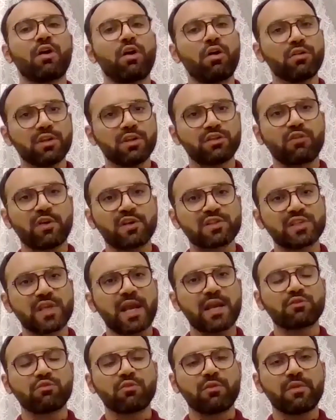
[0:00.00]
Not only
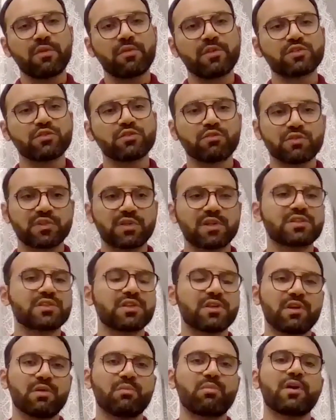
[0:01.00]
transact within the
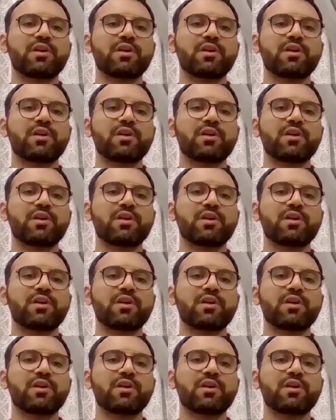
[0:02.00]
jurisdiction here,